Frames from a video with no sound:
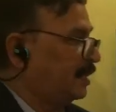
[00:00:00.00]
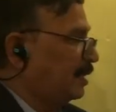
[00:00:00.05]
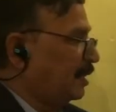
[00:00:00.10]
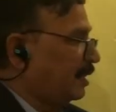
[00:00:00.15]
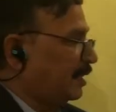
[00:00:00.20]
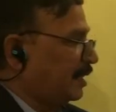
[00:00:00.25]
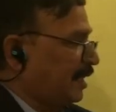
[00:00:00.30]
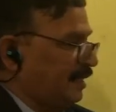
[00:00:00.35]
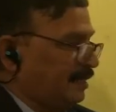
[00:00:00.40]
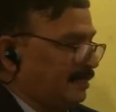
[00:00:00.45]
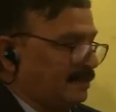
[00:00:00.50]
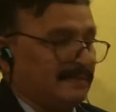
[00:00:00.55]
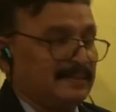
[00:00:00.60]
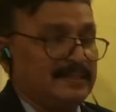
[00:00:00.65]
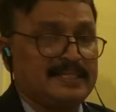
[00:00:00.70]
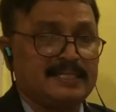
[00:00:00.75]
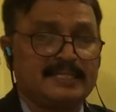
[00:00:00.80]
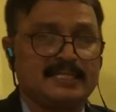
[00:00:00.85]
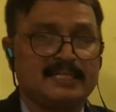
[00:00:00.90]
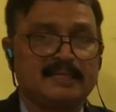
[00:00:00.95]
Right. This
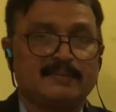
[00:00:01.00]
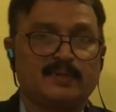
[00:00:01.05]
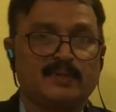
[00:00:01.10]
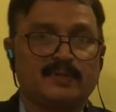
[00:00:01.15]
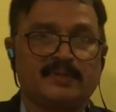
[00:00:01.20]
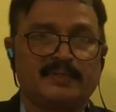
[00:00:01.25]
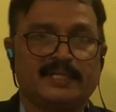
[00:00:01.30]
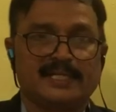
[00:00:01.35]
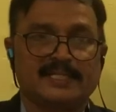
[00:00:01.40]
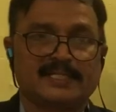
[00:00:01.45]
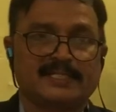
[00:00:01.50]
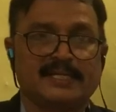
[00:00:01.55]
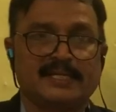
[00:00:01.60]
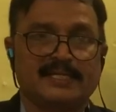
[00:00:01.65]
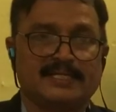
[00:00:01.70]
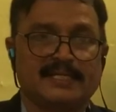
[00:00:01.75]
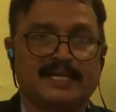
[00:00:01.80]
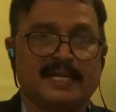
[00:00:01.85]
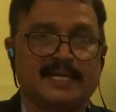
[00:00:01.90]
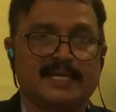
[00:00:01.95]
is about external
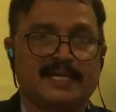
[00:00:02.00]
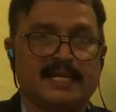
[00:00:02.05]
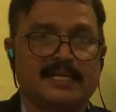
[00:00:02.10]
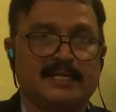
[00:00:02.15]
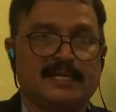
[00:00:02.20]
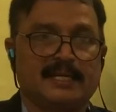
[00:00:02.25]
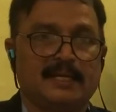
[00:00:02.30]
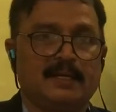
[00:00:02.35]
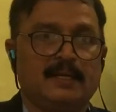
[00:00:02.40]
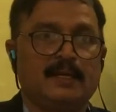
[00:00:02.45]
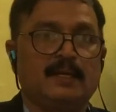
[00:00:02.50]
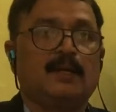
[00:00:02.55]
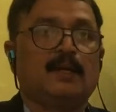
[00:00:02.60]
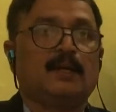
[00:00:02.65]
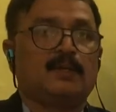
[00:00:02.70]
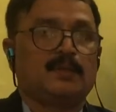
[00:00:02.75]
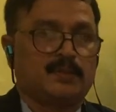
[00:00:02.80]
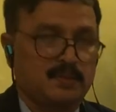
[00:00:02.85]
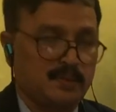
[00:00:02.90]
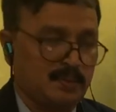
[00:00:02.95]
genitalia.
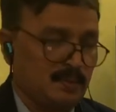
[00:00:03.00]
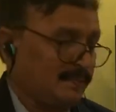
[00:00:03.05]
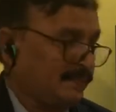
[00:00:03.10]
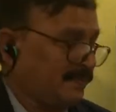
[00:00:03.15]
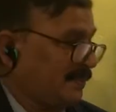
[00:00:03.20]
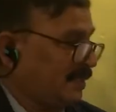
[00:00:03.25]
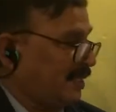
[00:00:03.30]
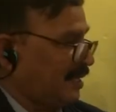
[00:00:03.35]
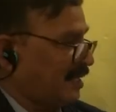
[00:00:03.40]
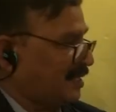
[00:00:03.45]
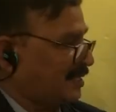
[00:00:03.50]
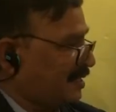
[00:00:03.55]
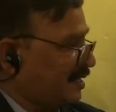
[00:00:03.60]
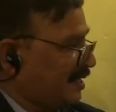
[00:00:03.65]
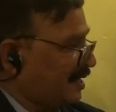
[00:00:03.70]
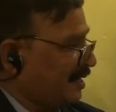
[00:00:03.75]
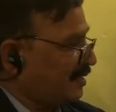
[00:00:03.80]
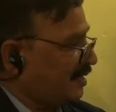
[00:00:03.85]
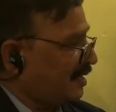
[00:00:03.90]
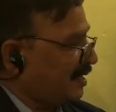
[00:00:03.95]
So
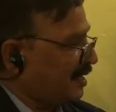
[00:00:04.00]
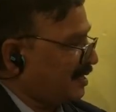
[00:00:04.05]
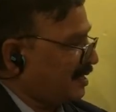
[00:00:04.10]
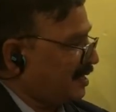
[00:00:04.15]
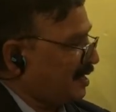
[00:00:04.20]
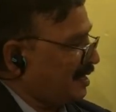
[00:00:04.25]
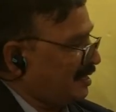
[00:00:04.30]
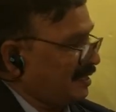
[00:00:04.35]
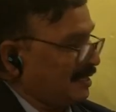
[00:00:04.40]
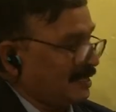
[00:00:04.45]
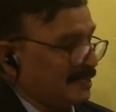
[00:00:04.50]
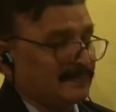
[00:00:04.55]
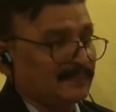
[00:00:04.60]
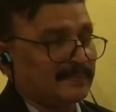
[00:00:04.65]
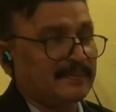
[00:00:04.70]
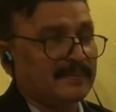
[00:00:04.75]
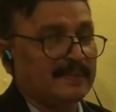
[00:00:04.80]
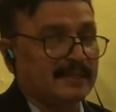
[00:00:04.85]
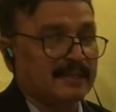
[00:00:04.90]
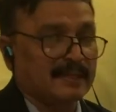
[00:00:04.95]
external genitalia,
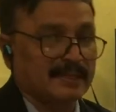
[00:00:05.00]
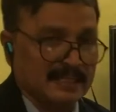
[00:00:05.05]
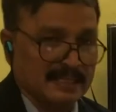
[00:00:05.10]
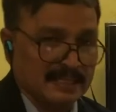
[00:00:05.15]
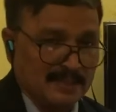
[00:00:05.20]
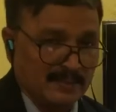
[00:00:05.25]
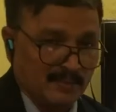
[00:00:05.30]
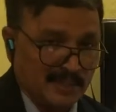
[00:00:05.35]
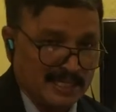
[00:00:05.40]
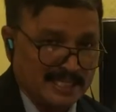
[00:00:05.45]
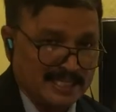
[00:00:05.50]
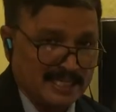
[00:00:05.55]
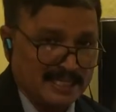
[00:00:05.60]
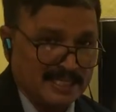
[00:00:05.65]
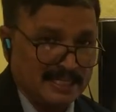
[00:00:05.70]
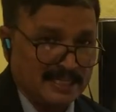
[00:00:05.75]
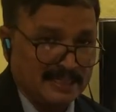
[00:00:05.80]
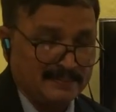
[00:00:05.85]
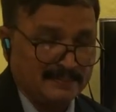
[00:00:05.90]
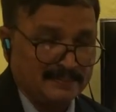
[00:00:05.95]

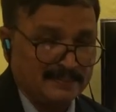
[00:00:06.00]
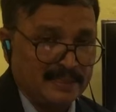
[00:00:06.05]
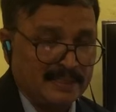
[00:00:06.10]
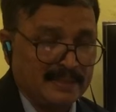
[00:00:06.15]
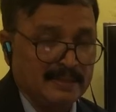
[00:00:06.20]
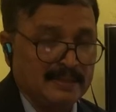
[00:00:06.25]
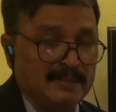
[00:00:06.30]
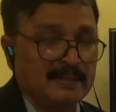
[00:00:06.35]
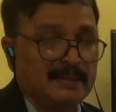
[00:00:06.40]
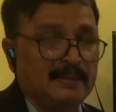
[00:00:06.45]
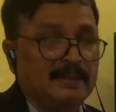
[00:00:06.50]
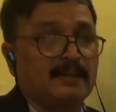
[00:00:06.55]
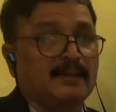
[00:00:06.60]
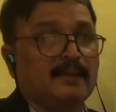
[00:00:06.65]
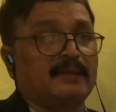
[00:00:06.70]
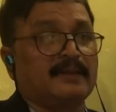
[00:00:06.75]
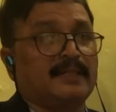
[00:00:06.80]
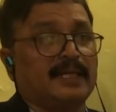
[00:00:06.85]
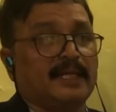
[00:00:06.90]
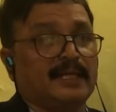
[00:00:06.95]
vagina,
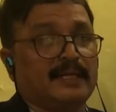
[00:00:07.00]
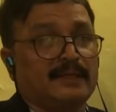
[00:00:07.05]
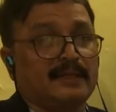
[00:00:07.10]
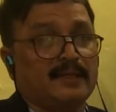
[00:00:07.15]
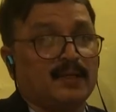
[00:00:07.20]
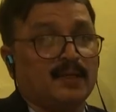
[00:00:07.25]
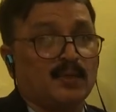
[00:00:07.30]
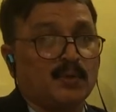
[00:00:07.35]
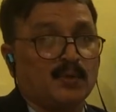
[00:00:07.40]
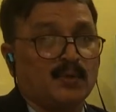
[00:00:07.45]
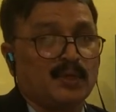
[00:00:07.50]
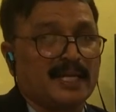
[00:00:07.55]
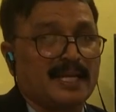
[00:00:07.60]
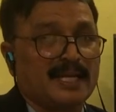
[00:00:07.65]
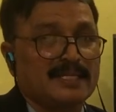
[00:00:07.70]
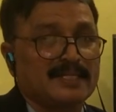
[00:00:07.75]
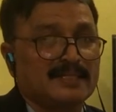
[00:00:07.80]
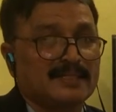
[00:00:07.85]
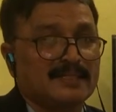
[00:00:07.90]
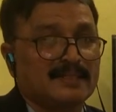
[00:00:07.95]
then
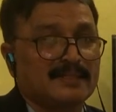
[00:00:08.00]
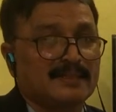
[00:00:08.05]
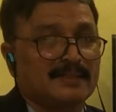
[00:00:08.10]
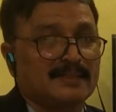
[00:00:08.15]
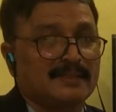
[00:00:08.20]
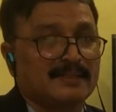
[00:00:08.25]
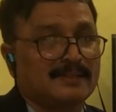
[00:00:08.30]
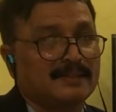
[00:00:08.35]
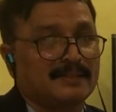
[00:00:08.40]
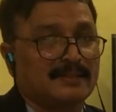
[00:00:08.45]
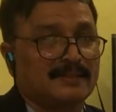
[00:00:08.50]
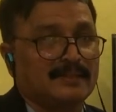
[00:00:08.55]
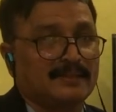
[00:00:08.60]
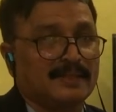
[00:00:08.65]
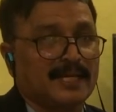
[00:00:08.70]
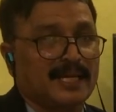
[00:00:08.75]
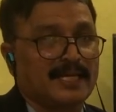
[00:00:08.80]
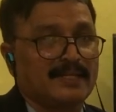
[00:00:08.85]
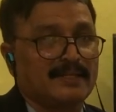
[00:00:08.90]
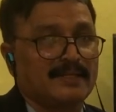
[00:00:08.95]
uterus,
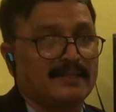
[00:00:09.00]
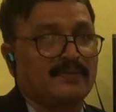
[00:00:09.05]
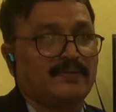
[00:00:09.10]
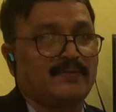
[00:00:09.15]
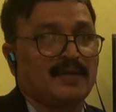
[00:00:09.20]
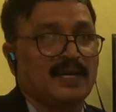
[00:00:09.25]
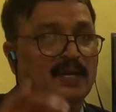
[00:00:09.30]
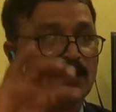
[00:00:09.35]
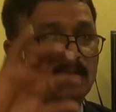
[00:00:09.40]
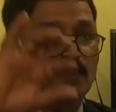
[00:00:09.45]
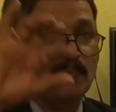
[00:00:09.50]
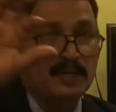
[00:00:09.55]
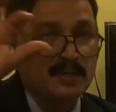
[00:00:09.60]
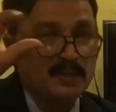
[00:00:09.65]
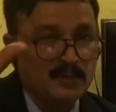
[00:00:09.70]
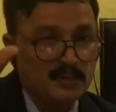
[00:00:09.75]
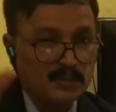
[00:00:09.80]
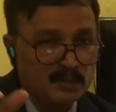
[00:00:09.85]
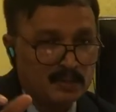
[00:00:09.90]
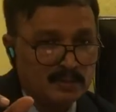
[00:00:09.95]
right, fallopian
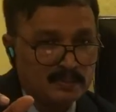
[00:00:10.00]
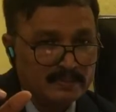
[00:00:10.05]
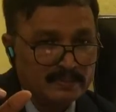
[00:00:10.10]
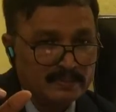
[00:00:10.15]
tube,